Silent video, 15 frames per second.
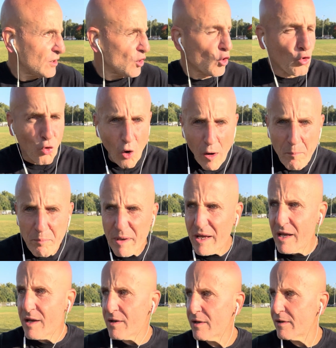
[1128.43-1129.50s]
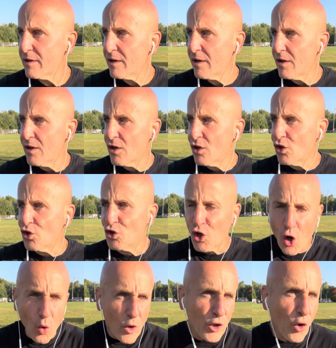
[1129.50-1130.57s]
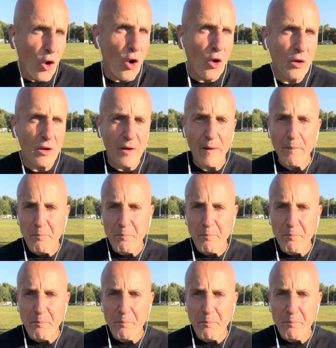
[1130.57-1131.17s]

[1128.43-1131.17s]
grumpy, know-it-all,